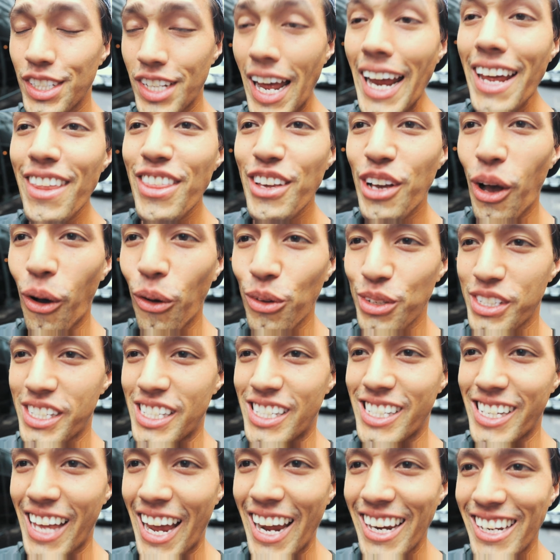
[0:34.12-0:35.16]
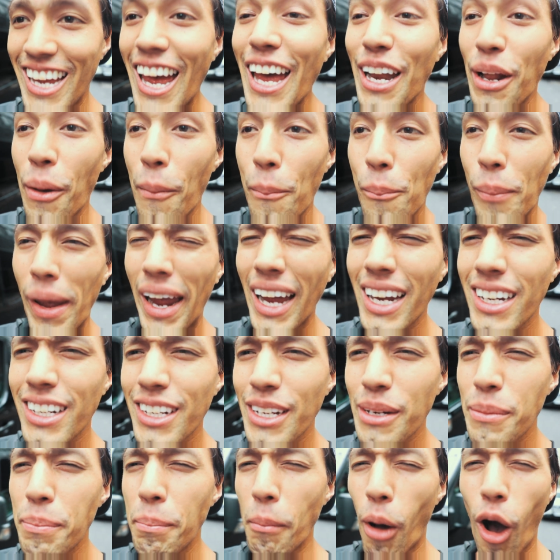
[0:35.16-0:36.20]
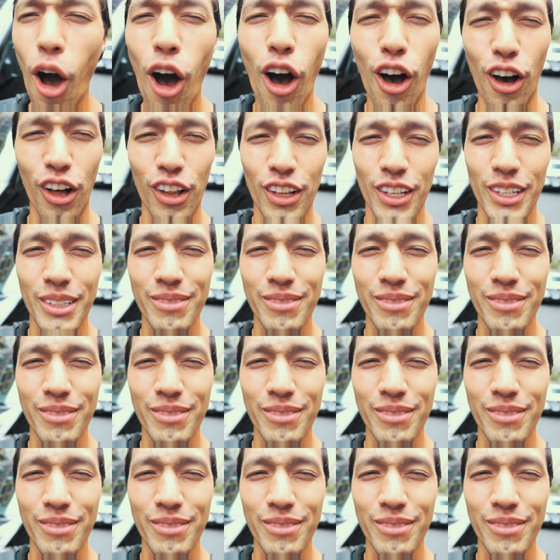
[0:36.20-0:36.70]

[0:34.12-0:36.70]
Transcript: Today the goal is to skate an abandoned mall.